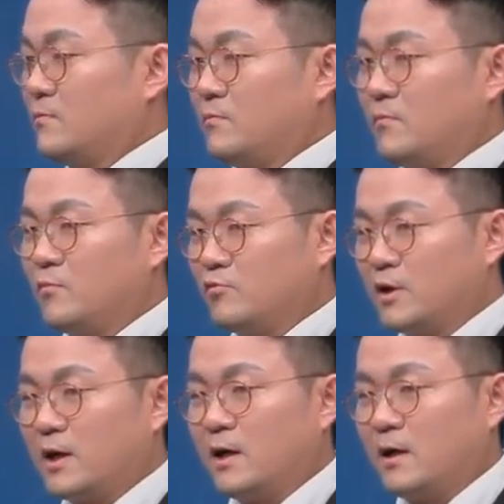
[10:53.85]
there are
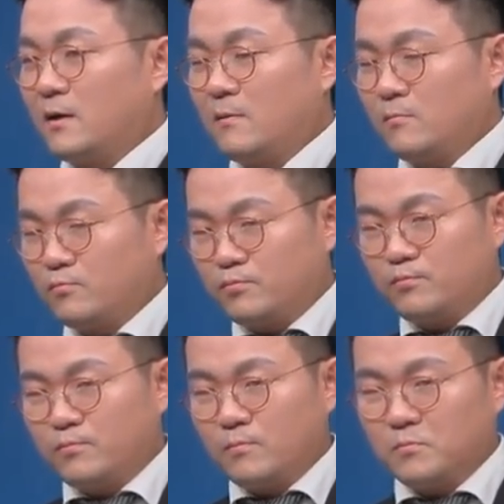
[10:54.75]
some ways to do
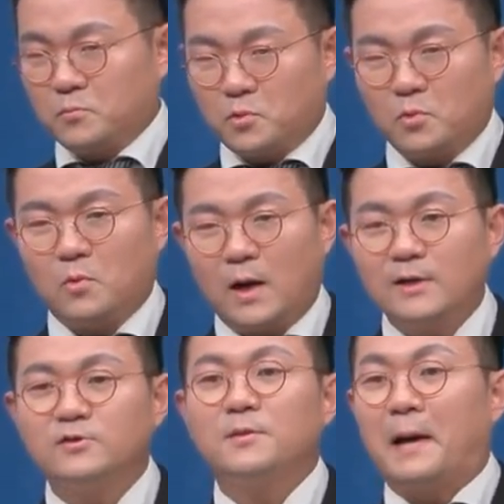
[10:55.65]
it. First, the
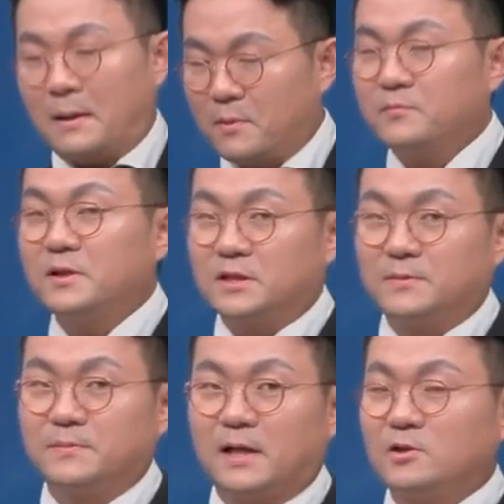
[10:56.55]
gauze
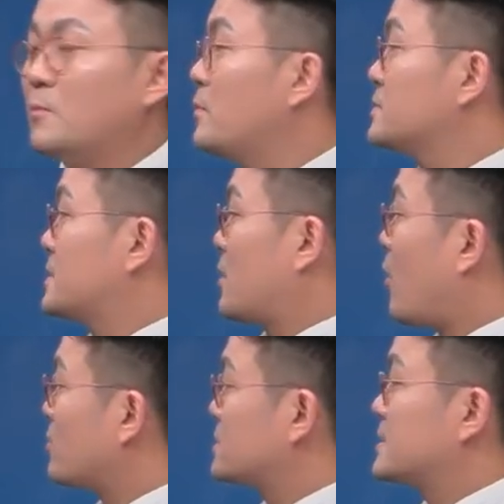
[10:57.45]
packing after
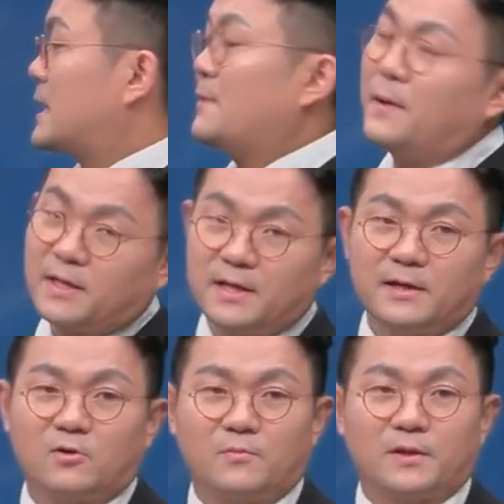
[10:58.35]
surgery. For
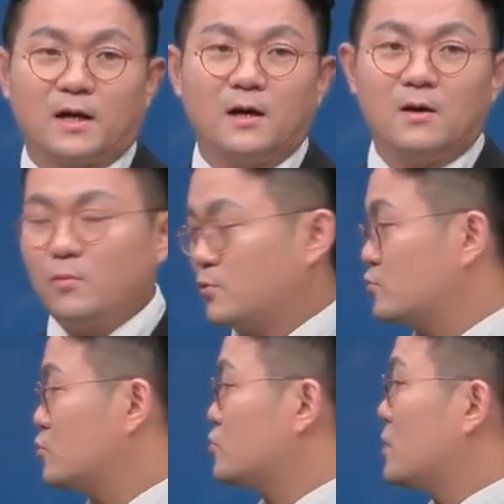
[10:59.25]
example, in the
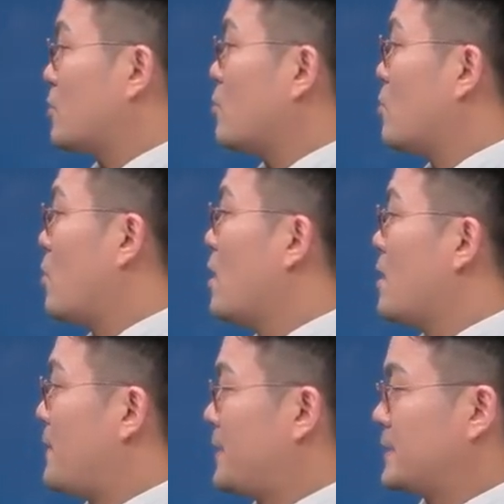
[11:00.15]
sinus surgery
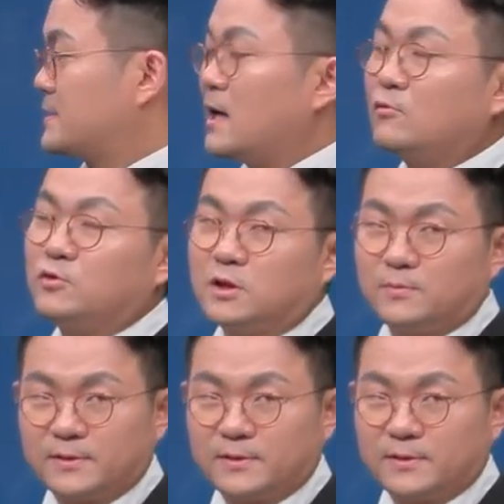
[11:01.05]
in the posterior region